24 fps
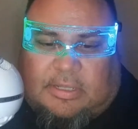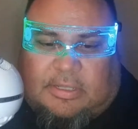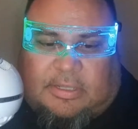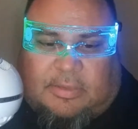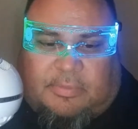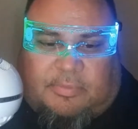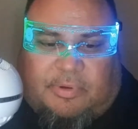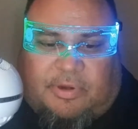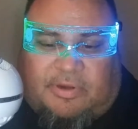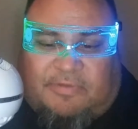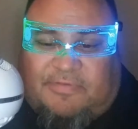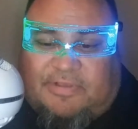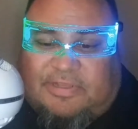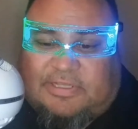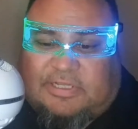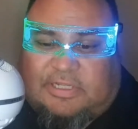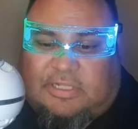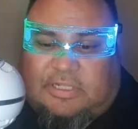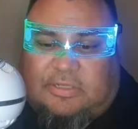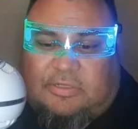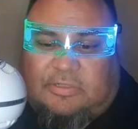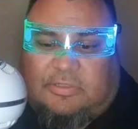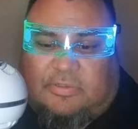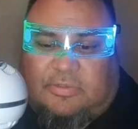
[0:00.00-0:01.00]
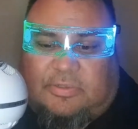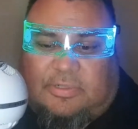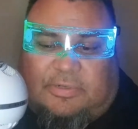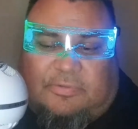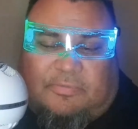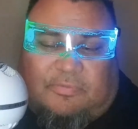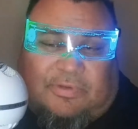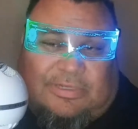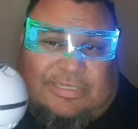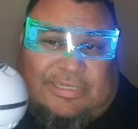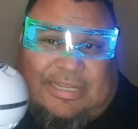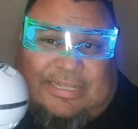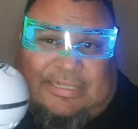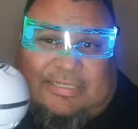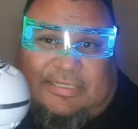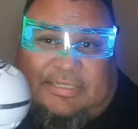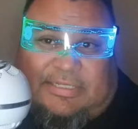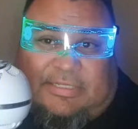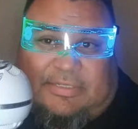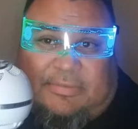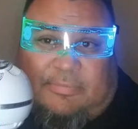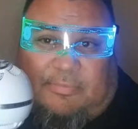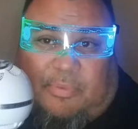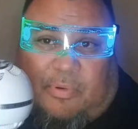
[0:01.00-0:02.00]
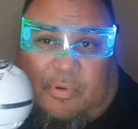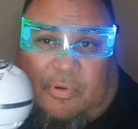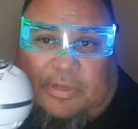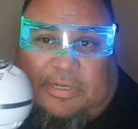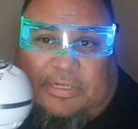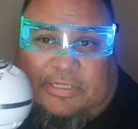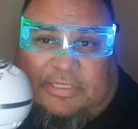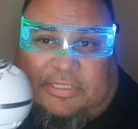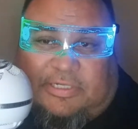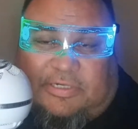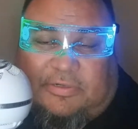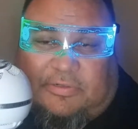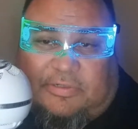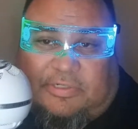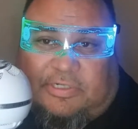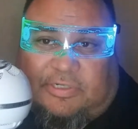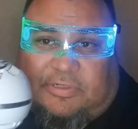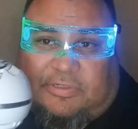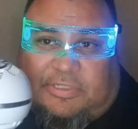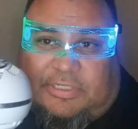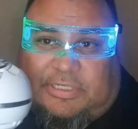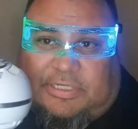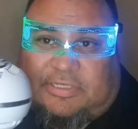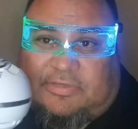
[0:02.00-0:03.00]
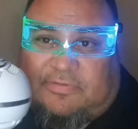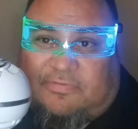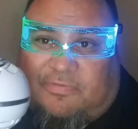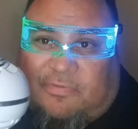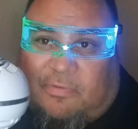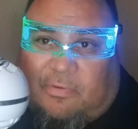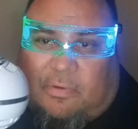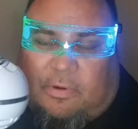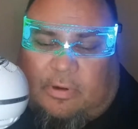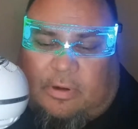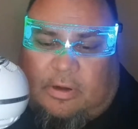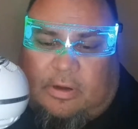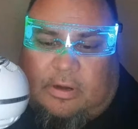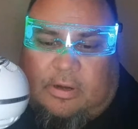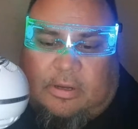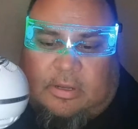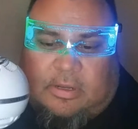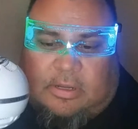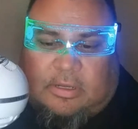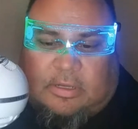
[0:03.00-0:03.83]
The previous close was at 0.0064.